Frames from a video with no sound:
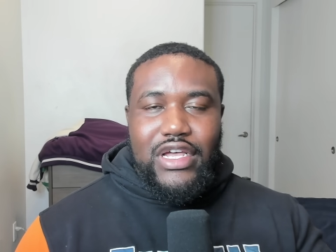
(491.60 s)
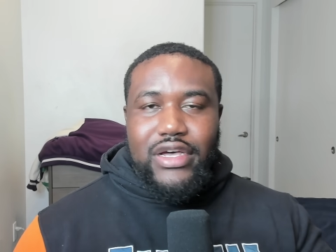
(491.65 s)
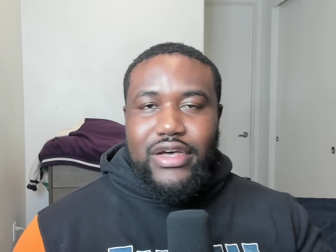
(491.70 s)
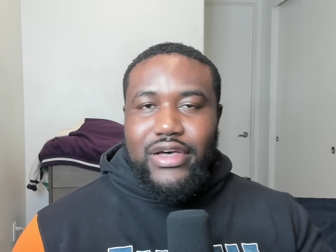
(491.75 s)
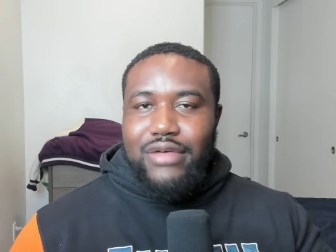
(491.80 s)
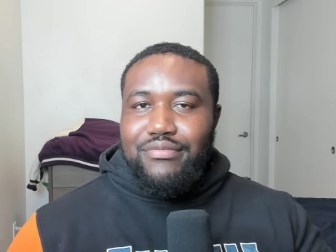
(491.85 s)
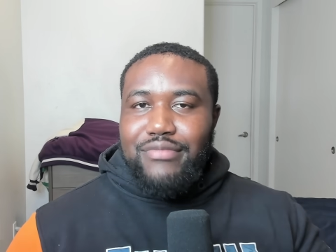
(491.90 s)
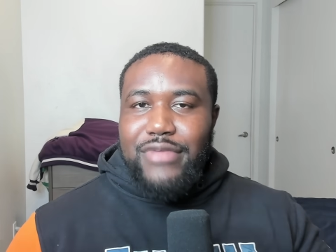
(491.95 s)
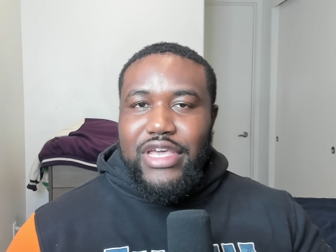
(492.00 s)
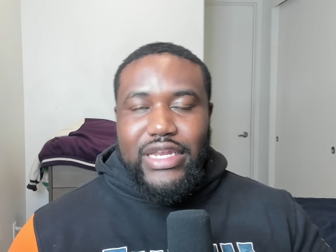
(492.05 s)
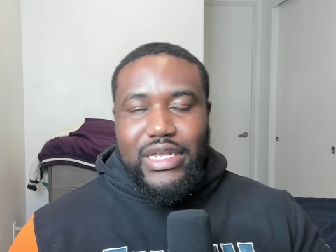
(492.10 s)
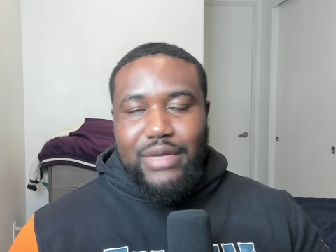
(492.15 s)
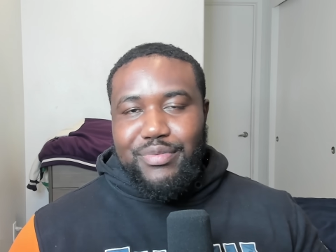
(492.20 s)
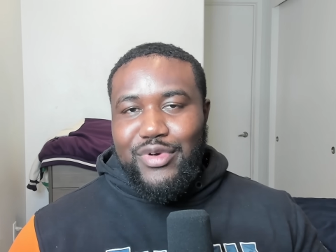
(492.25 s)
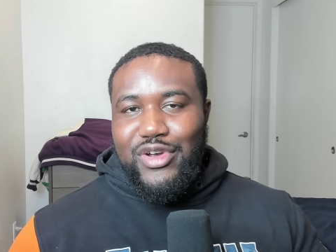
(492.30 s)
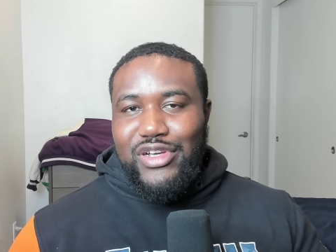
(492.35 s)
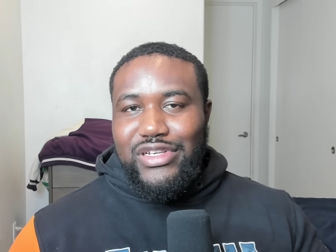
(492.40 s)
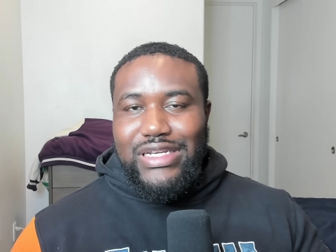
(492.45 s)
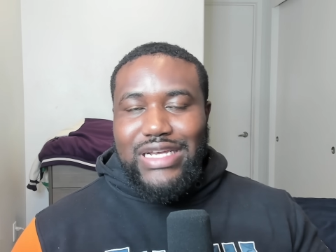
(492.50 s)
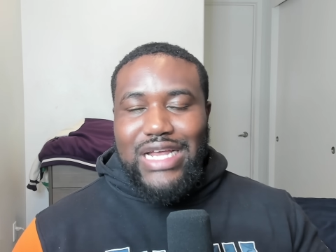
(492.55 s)
a media
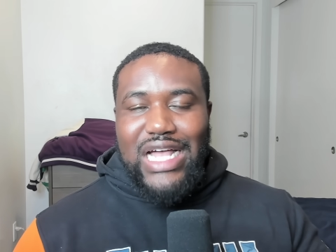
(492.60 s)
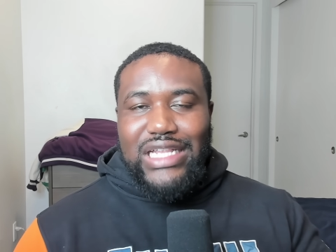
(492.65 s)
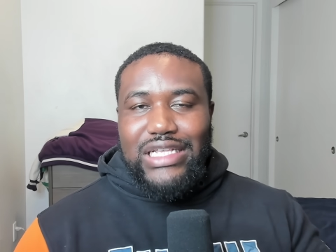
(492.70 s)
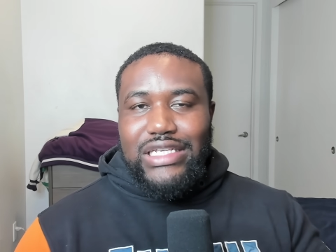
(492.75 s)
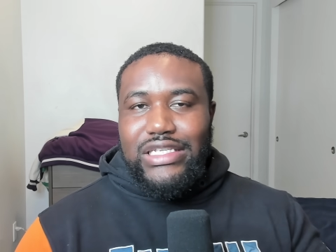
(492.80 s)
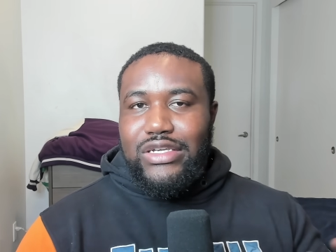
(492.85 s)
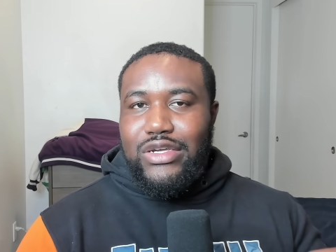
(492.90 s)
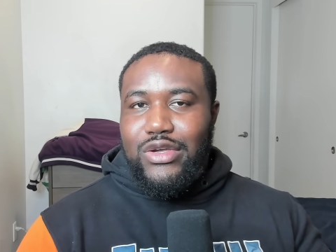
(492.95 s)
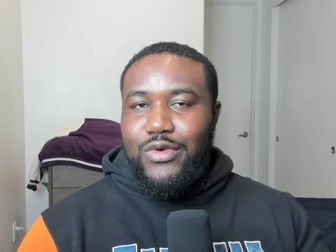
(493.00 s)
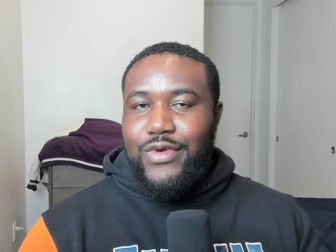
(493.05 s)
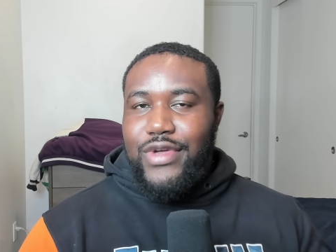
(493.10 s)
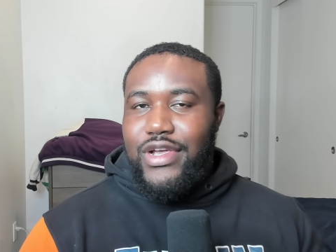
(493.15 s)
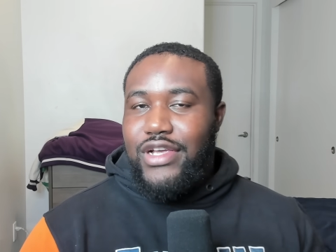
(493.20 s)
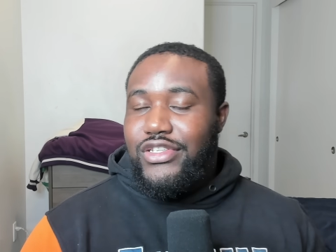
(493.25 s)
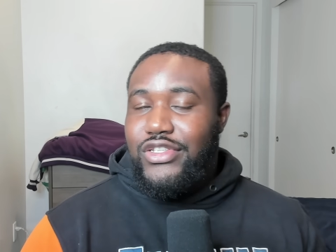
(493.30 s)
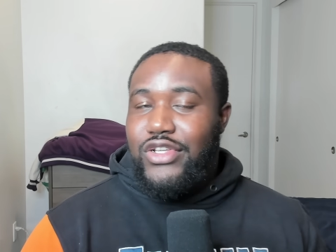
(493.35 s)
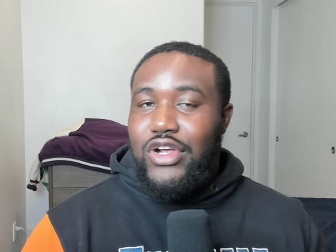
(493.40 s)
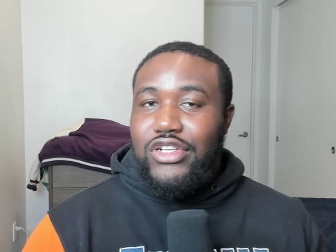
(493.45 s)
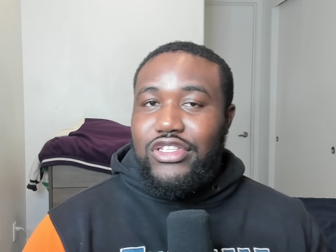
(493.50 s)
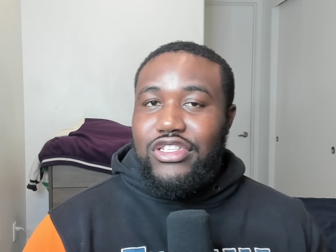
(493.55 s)
personality's career
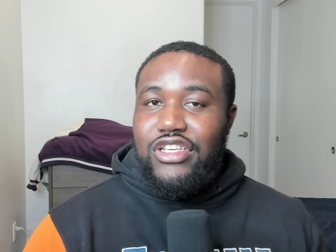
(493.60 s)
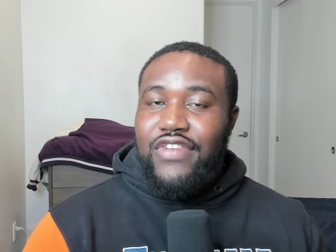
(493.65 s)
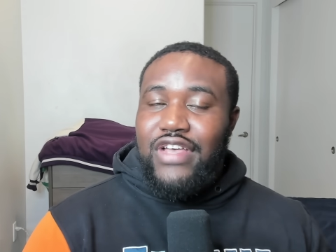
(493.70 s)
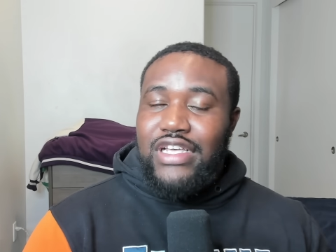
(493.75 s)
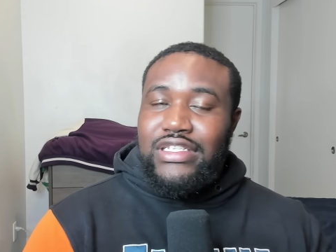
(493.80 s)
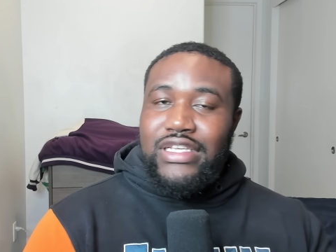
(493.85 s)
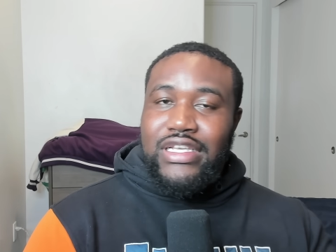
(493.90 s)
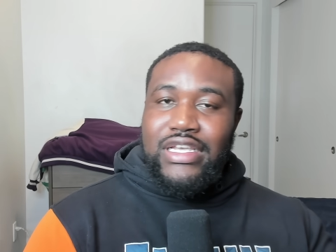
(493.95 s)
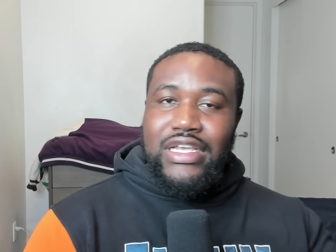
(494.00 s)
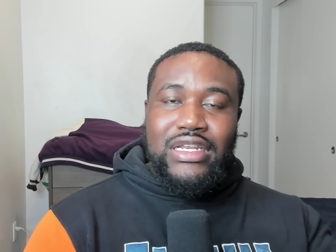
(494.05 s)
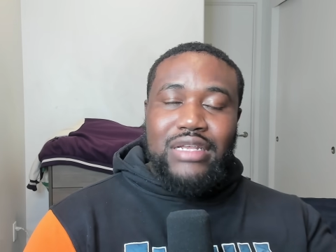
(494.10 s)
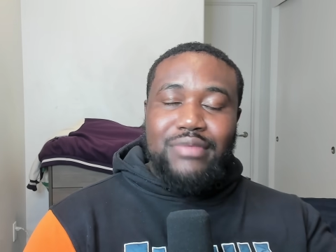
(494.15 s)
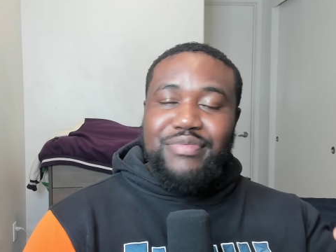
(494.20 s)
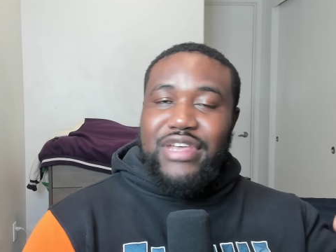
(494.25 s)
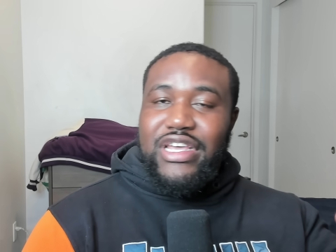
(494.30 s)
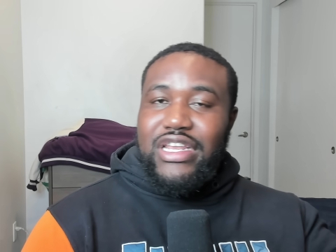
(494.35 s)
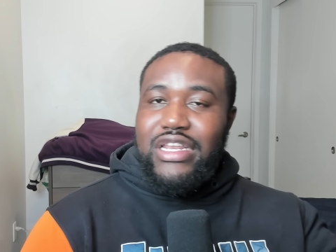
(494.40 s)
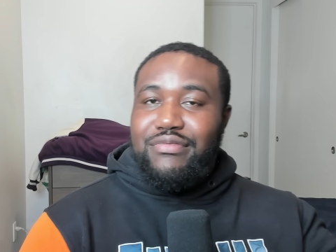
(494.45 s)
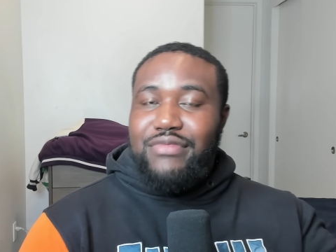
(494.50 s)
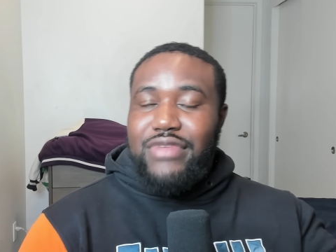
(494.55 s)
starts off as an
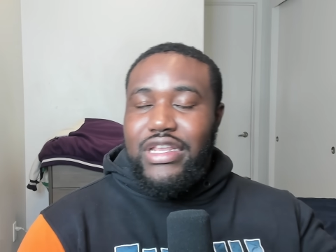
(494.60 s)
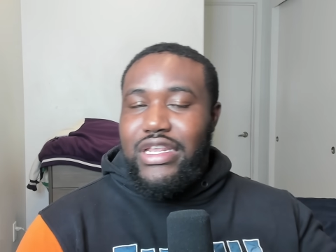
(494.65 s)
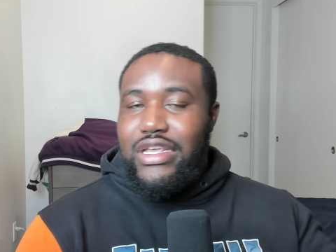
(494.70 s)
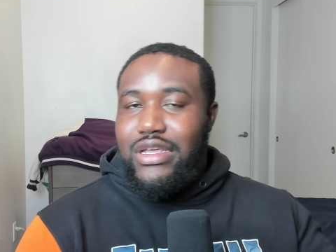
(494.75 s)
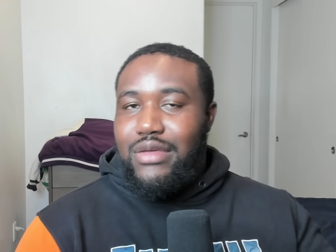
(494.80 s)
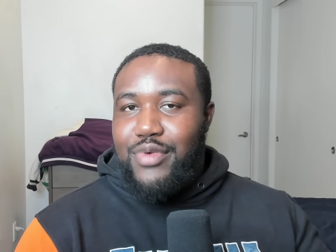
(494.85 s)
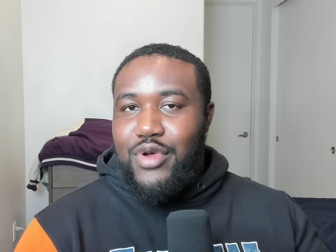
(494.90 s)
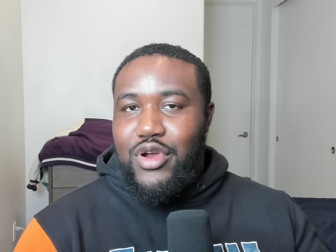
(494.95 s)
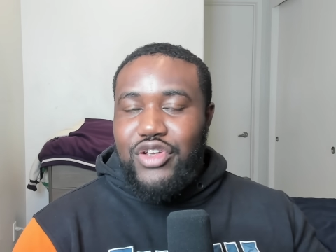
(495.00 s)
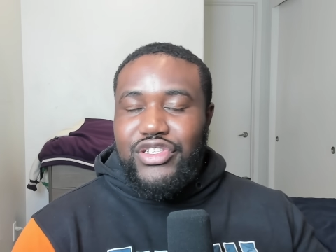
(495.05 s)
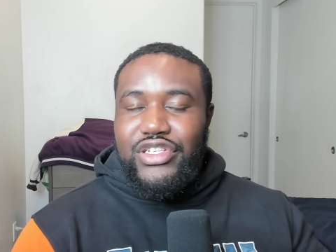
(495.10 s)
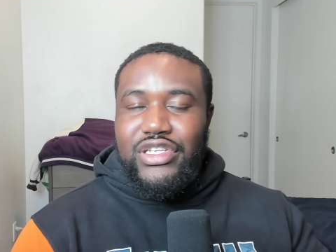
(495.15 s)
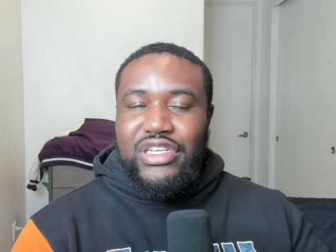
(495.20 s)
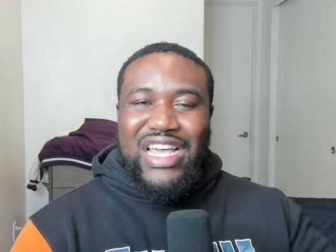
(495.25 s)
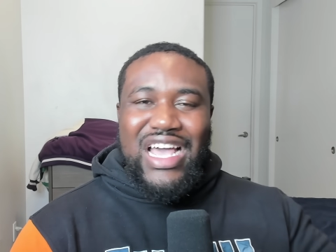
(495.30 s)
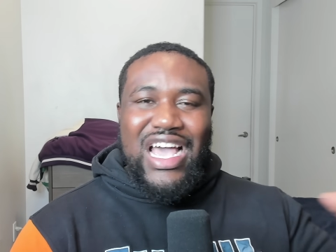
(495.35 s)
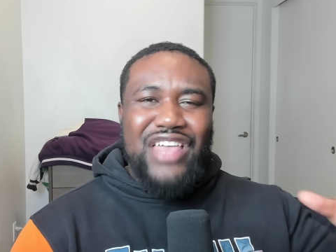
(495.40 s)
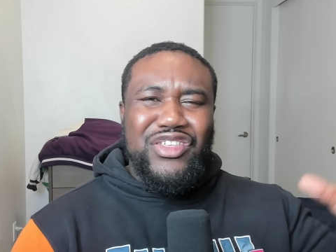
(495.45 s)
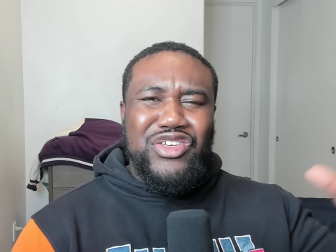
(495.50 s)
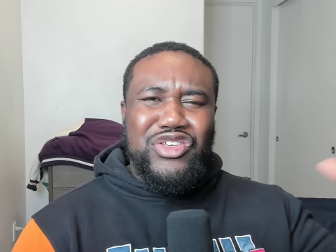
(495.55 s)
independent media
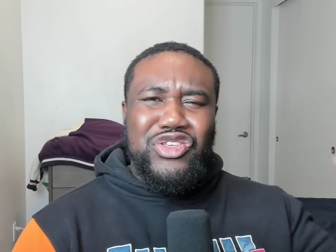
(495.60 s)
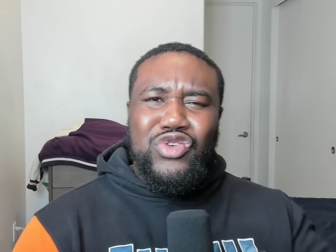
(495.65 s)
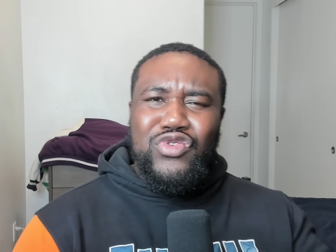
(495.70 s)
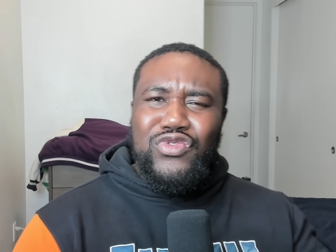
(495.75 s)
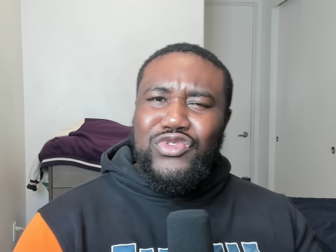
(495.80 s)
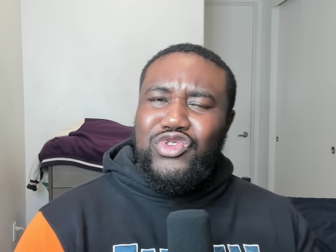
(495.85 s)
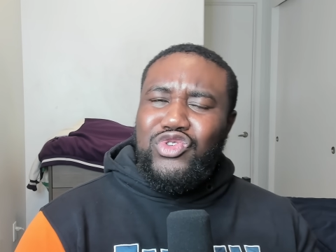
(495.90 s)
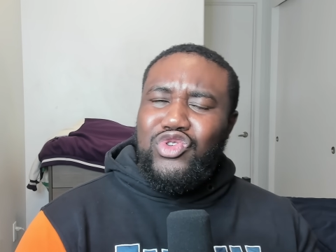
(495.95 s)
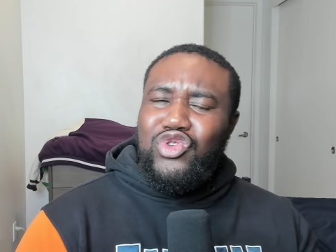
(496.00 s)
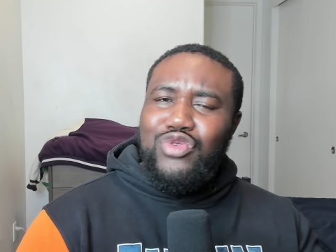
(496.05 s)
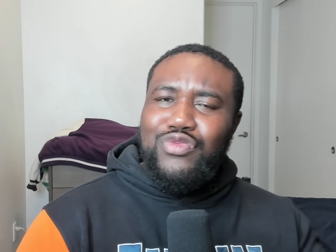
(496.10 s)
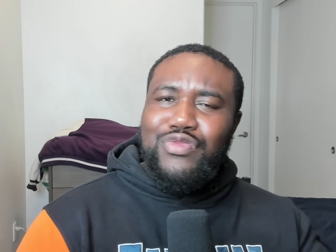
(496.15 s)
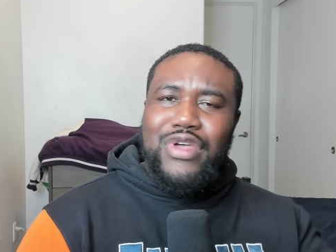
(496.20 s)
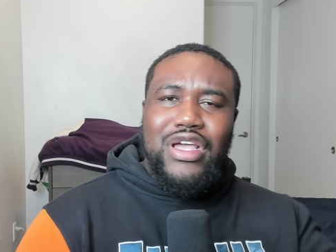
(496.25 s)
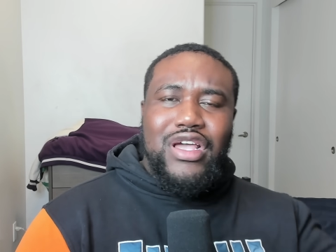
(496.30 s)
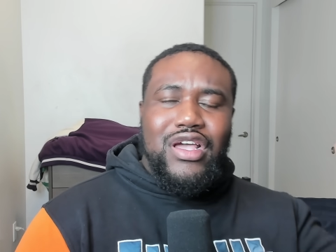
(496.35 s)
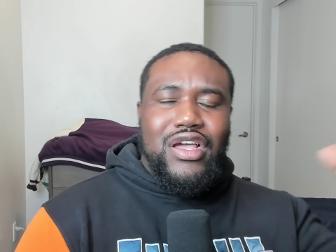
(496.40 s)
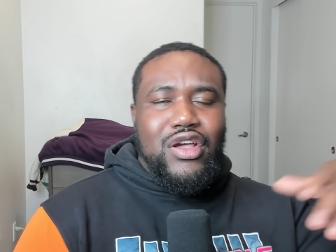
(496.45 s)
person, either YouTube,